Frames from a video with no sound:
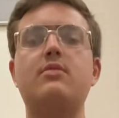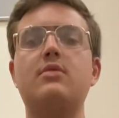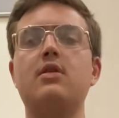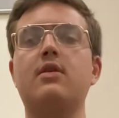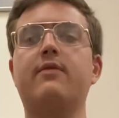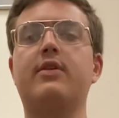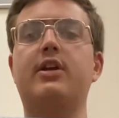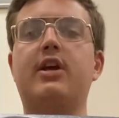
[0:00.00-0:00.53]

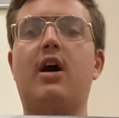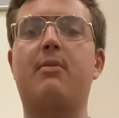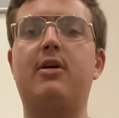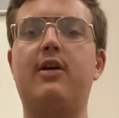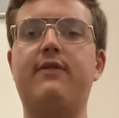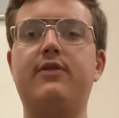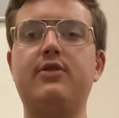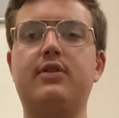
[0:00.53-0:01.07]
I've got a
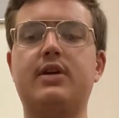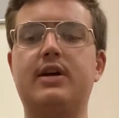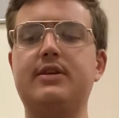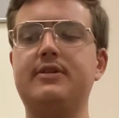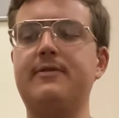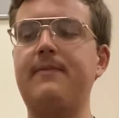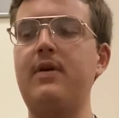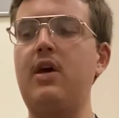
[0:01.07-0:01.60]
Yamaha flute
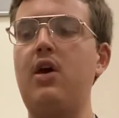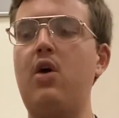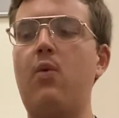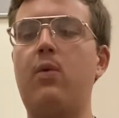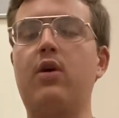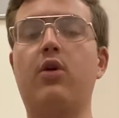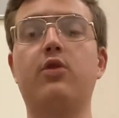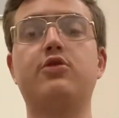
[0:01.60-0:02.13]
case.
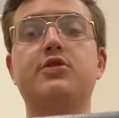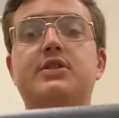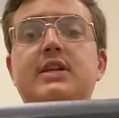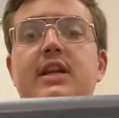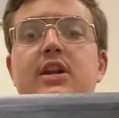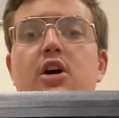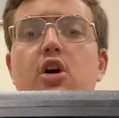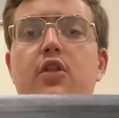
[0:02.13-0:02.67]
We're going to set
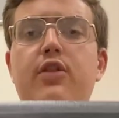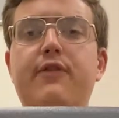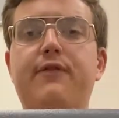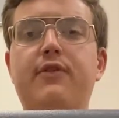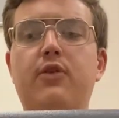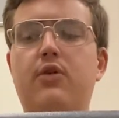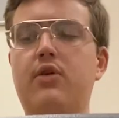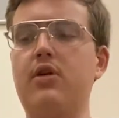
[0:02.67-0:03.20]
it on the
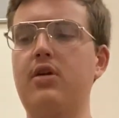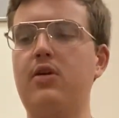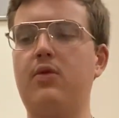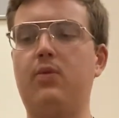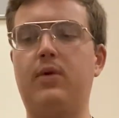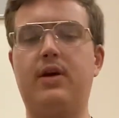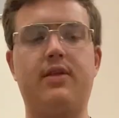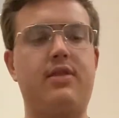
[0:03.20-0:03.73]
floor
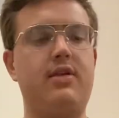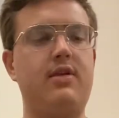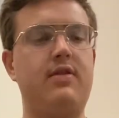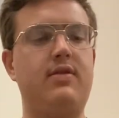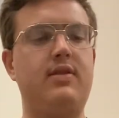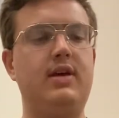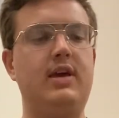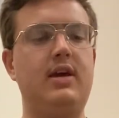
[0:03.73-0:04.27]
with
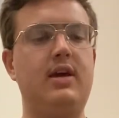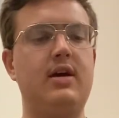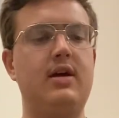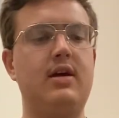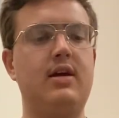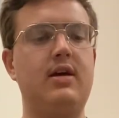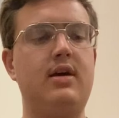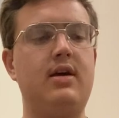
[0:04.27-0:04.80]
the
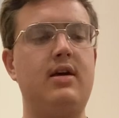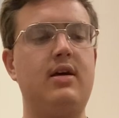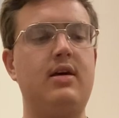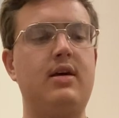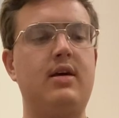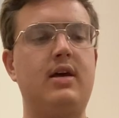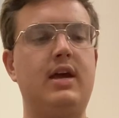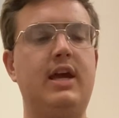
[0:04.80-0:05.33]

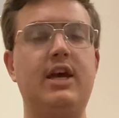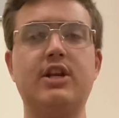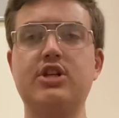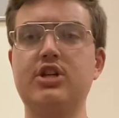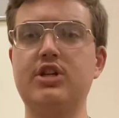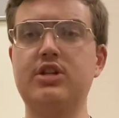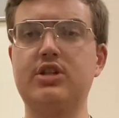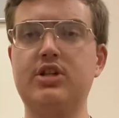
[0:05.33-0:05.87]

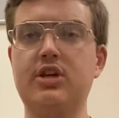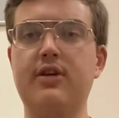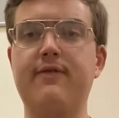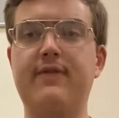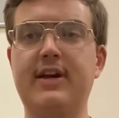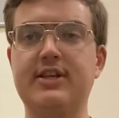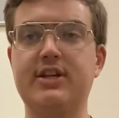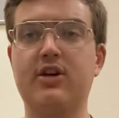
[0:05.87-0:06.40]
hinges
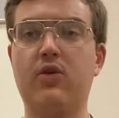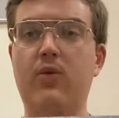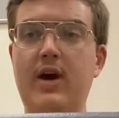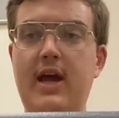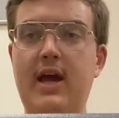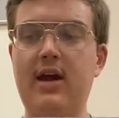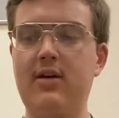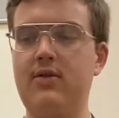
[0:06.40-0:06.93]
facing
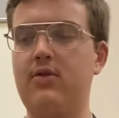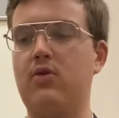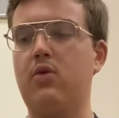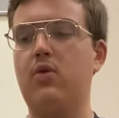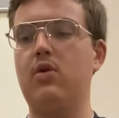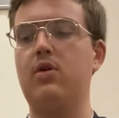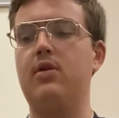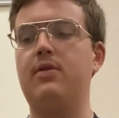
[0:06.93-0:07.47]
away
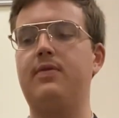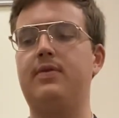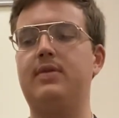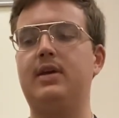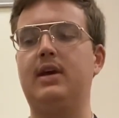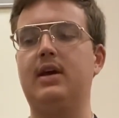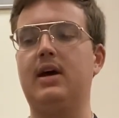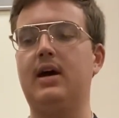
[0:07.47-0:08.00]
or
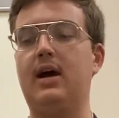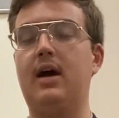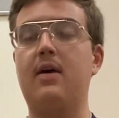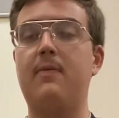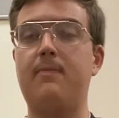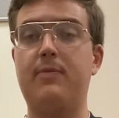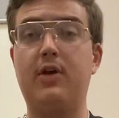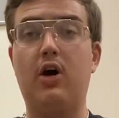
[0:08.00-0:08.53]
the
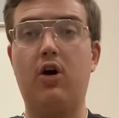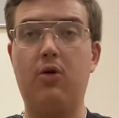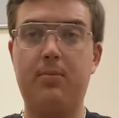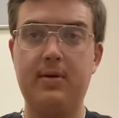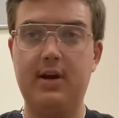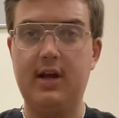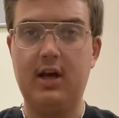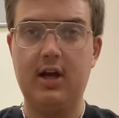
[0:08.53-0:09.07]

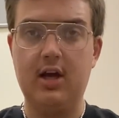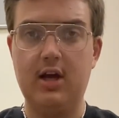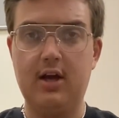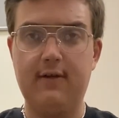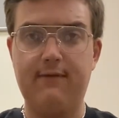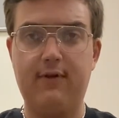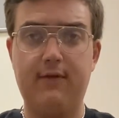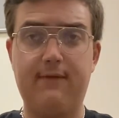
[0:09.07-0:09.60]
opening
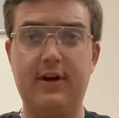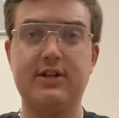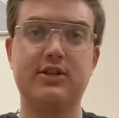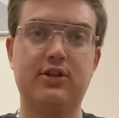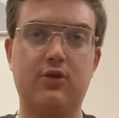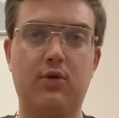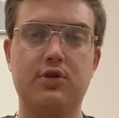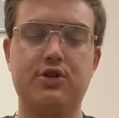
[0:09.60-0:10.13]
facing
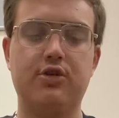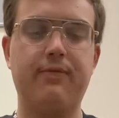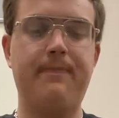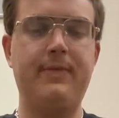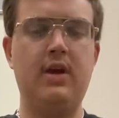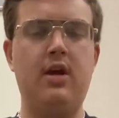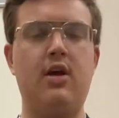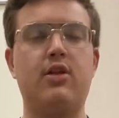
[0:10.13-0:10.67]
towards you.
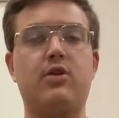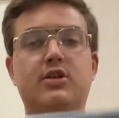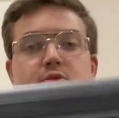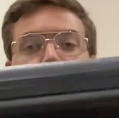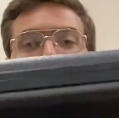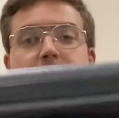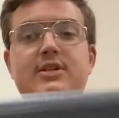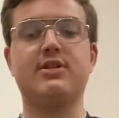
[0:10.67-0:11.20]
The reason we
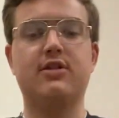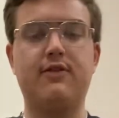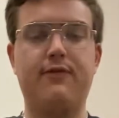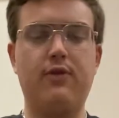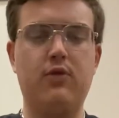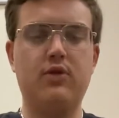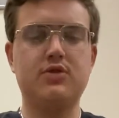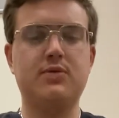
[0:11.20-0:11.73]
place it on the
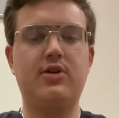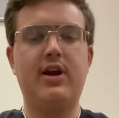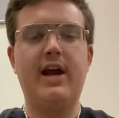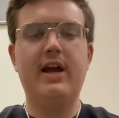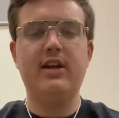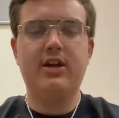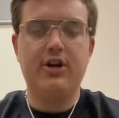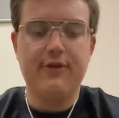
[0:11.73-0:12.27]
floor is when you're
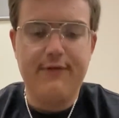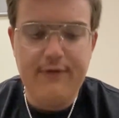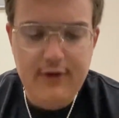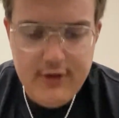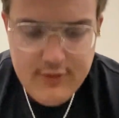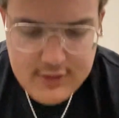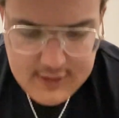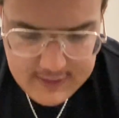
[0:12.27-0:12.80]
handling your
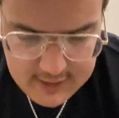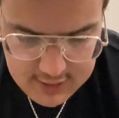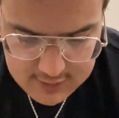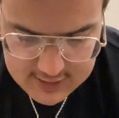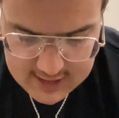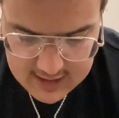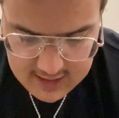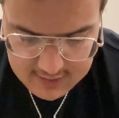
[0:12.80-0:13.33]
flute and you
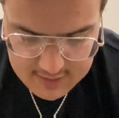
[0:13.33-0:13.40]
take